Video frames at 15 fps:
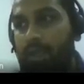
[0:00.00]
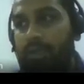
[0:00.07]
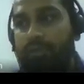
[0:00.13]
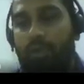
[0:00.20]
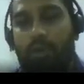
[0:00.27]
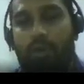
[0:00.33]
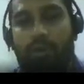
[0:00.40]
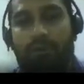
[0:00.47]

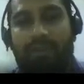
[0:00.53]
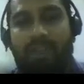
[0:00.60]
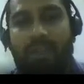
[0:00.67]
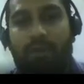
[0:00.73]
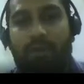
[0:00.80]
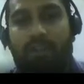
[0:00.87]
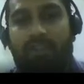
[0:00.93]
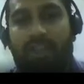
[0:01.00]
So we are
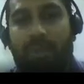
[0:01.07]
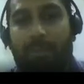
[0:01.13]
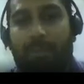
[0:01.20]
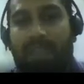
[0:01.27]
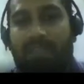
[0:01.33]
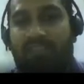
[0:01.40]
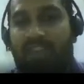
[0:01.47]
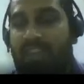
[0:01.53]
going to
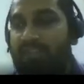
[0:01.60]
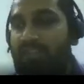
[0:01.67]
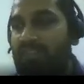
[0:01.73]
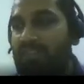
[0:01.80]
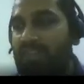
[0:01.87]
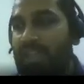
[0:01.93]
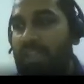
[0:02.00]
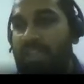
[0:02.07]
make
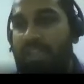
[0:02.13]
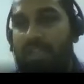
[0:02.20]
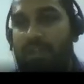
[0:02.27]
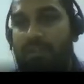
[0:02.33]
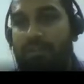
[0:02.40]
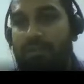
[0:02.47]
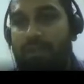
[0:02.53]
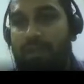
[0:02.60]
changes in
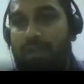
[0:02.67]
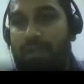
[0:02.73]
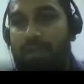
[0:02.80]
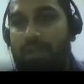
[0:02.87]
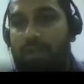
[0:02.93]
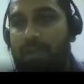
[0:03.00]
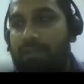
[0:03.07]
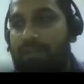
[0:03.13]
our
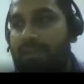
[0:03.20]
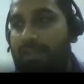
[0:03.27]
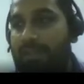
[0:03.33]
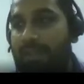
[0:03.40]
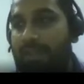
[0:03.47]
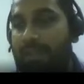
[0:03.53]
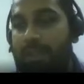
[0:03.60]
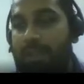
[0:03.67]

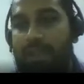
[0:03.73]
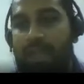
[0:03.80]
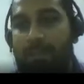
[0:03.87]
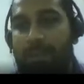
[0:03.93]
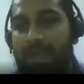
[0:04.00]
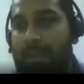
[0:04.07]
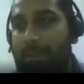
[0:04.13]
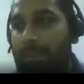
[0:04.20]

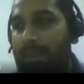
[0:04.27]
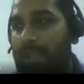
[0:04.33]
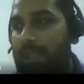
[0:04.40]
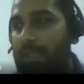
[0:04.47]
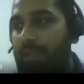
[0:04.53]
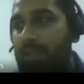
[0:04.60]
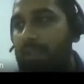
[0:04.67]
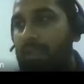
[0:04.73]

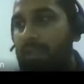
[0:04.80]
pipeline.